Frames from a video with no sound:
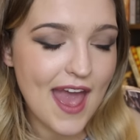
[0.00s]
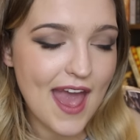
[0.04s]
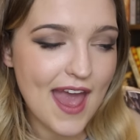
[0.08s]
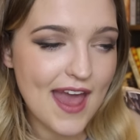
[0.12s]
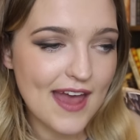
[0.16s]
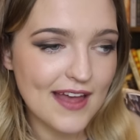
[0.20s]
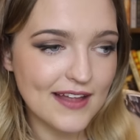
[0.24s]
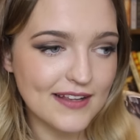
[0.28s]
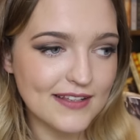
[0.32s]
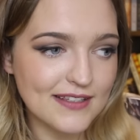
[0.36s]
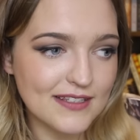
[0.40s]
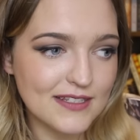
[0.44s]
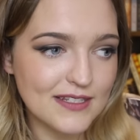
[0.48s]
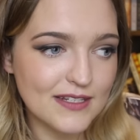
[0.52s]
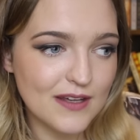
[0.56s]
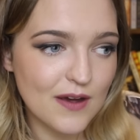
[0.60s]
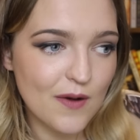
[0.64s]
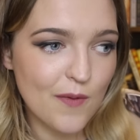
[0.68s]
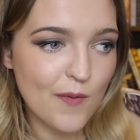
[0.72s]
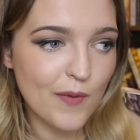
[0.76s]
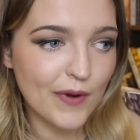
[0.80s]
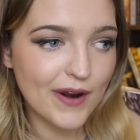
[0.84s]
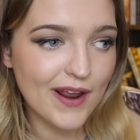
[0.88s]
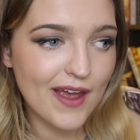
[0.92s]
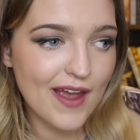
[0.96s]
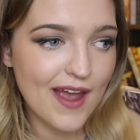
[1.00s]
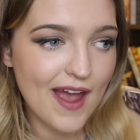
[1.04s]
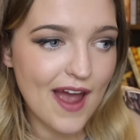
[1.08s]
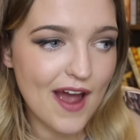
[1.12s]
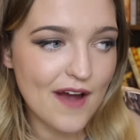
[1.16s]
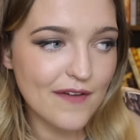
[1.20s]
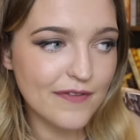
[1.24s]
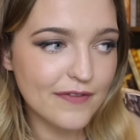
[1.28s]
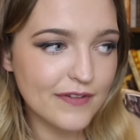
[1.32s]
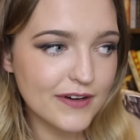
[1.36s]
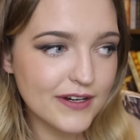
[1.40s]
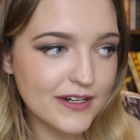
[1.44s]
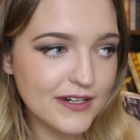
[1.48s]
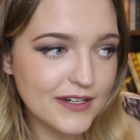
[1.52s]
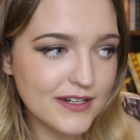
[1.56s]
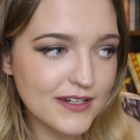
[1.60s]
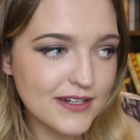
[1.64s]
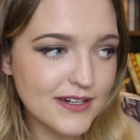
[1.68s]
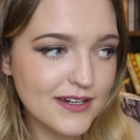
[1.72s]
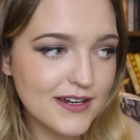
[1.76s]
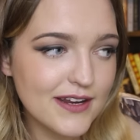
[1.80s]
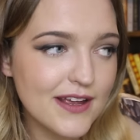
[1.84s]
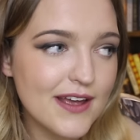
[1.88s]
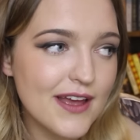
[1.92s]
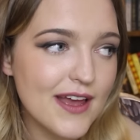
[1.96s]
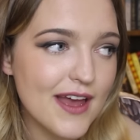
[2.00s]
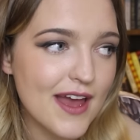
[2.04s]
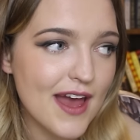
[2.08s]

And what I have written